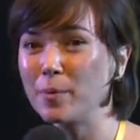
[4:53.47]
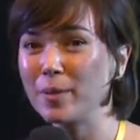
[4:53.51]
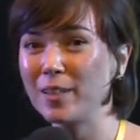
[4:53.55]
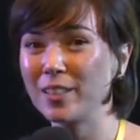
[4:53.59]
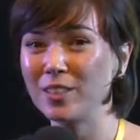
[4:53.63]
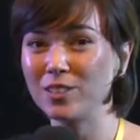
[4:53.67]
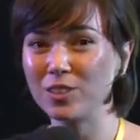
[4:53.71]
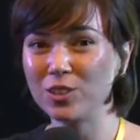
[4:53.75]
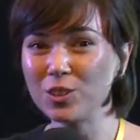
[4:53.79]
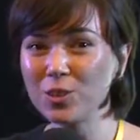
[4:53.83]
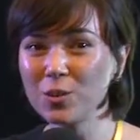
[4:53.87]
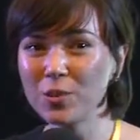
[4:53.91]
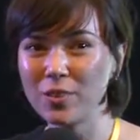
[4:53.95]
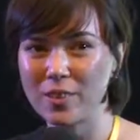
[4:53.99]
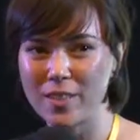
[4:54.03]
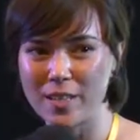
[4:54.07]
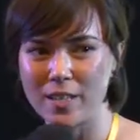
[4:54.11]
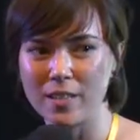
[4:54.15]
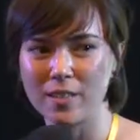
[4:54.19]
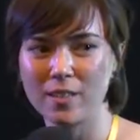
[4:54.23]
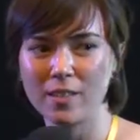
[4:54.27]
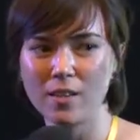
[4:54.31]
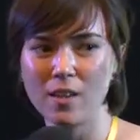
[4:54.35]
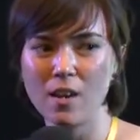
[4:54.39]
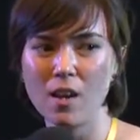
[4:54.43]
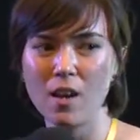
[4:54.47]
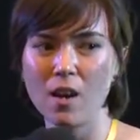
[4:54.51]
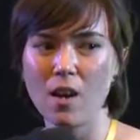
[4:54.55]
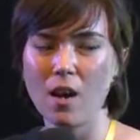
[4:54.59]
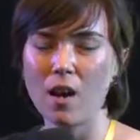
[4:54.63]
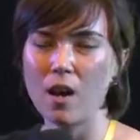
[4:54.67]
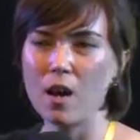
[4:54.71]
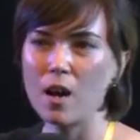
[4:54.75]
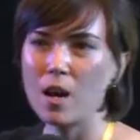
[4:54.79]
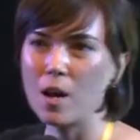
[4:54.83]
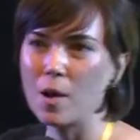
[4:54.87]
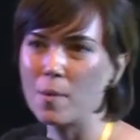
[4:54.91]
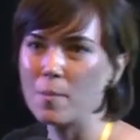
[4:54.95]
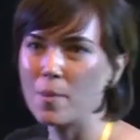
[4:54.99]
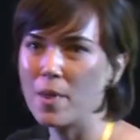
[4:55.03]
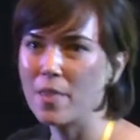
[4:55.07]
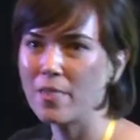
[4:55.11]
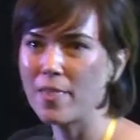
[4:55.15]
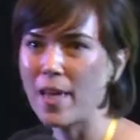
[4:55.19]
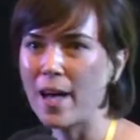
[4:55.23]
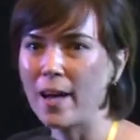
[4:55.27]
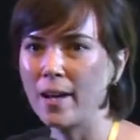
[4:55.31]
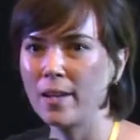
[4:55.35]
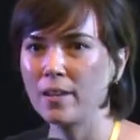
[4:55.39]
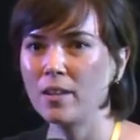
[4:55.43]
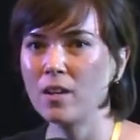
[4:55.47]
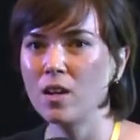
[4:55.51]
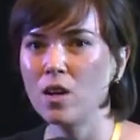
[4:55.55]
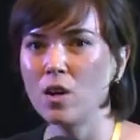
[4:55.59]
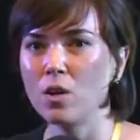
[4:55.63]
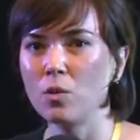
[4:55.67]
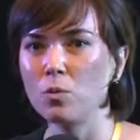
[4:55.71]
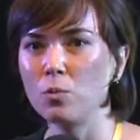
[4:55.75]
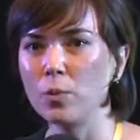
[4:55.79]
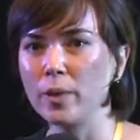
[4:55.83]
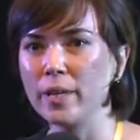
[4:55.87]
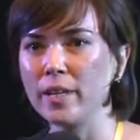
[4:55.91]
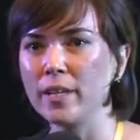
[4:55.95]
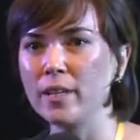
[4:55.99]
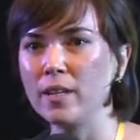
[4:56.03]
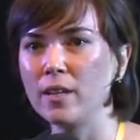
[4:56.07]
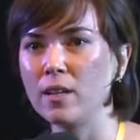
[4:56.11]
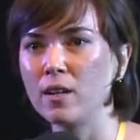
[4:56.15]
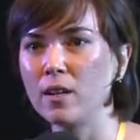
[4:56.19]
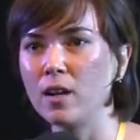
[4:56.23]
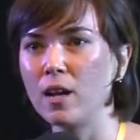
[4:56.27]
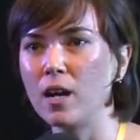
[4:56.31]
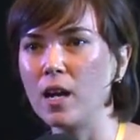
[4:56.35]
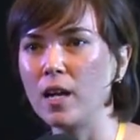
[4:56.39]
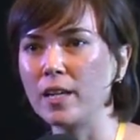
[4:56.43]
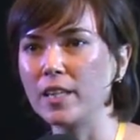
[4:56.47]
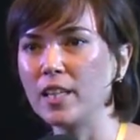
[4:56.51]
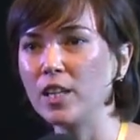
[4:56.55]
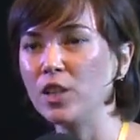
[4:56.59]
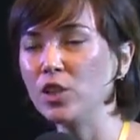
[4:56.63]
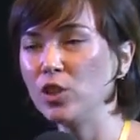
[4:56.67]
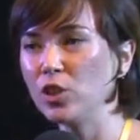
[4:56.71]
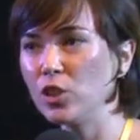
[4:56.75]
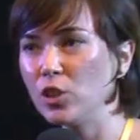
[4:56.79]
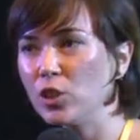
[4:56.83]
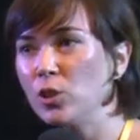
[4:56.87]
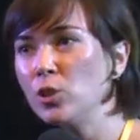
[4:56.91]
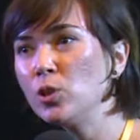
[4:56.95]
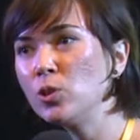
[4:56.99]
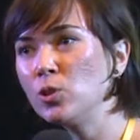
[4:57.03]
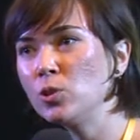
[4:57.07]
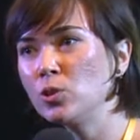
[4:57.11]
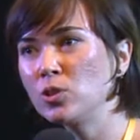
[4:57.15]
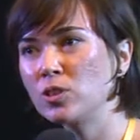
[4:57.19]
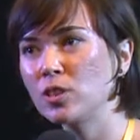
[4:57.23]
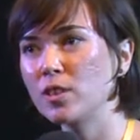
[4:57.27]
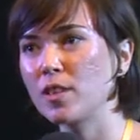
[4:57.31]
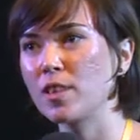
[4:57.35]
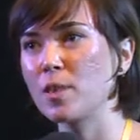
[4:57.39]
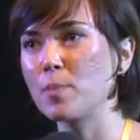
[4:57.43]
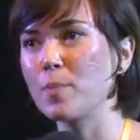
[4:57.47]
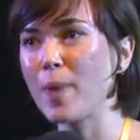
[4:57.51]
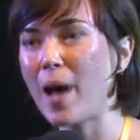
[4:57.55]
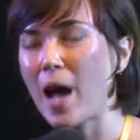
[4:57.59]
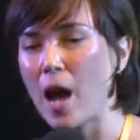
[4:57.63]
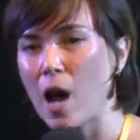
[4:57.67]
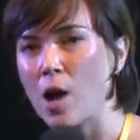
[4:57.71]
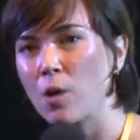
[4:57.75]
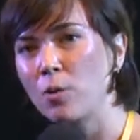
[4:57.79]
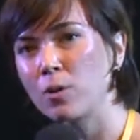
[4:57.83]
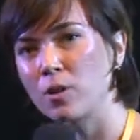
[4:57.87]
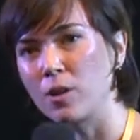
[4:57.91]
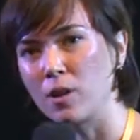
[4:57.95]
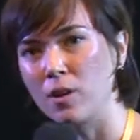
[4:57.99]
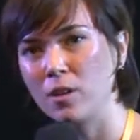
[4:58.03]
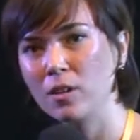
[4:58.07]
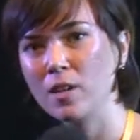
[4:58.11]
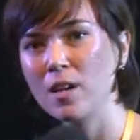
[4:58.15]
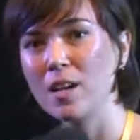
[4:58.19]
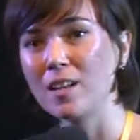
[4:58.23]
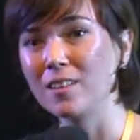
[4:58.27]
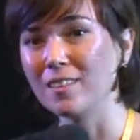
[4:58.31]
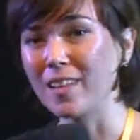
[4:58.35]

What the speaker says: but I do think that we can use the power,